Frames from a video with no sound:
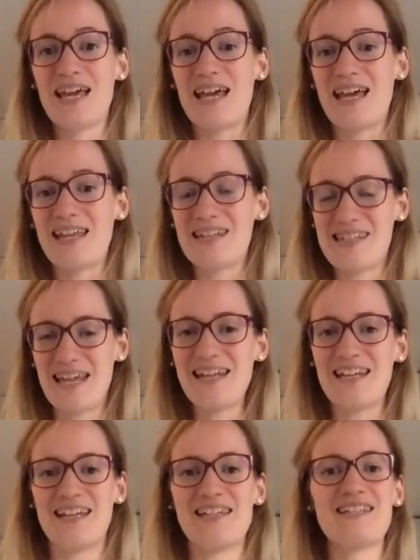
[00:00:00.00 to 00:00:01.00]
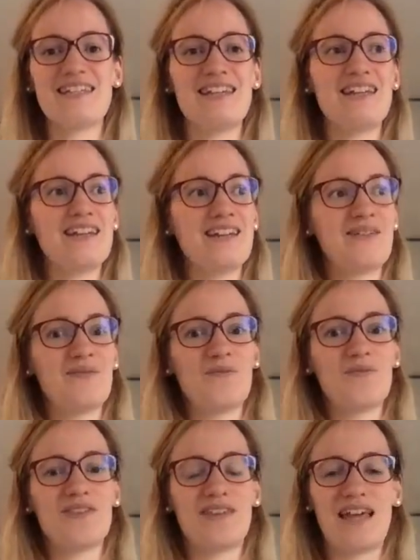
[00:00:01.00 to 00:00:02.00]
And that is
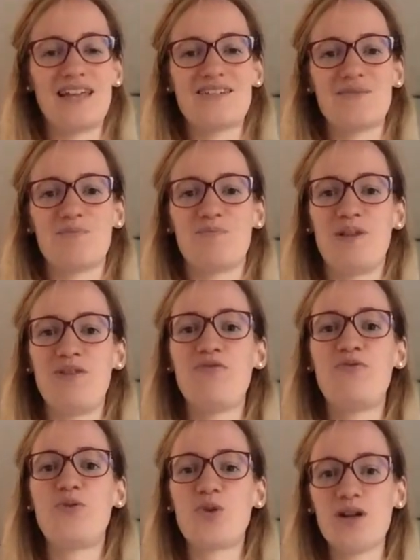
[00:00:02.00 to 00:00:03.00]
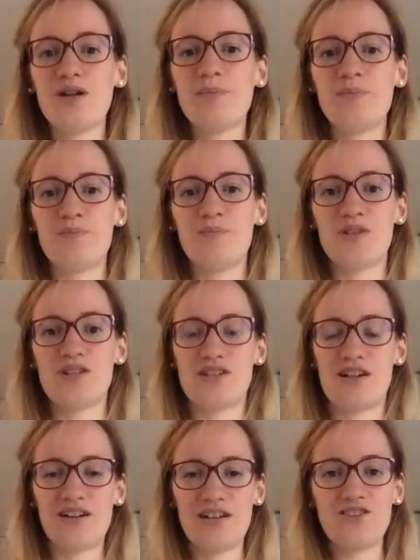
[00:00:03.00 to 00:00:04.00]
that before
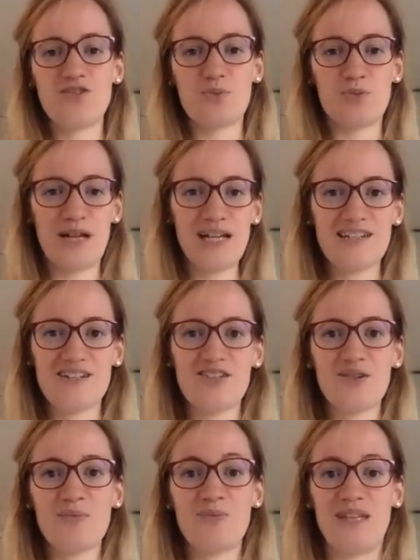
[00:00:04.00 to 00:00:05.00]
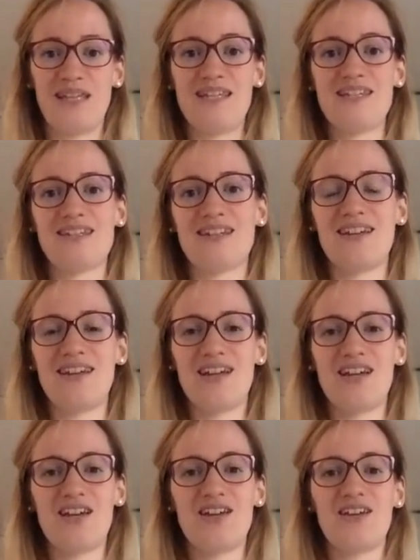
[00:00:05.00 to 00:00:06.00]
starting to practice your piece,
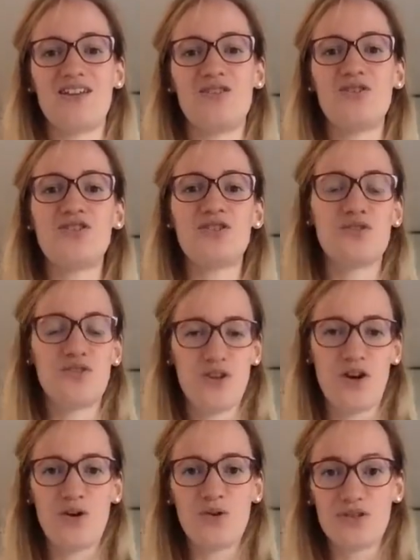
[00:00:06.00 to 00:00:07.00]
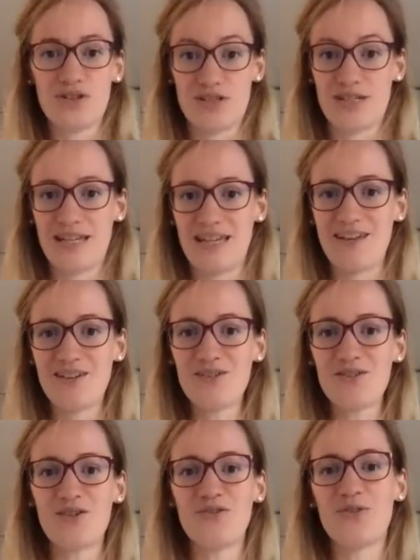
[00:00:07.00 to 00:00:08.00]
you should know the
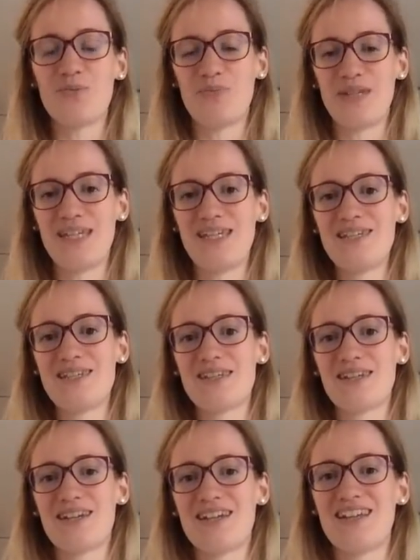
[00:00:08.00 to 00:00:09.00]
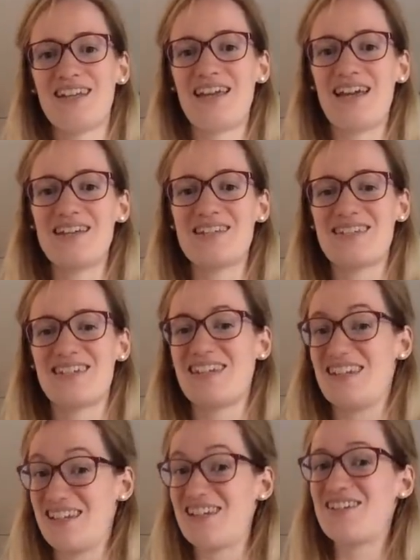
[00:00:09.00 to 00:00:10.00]
scale of the piece that
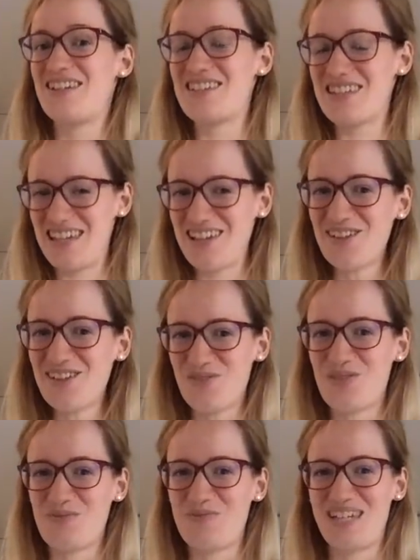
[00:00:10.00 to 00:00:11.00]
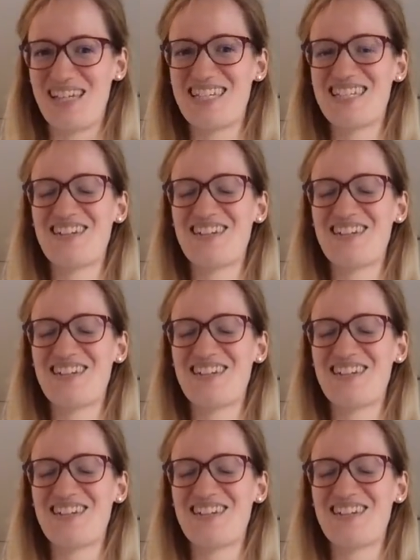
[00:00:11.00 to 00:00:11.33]
the skill of the piece.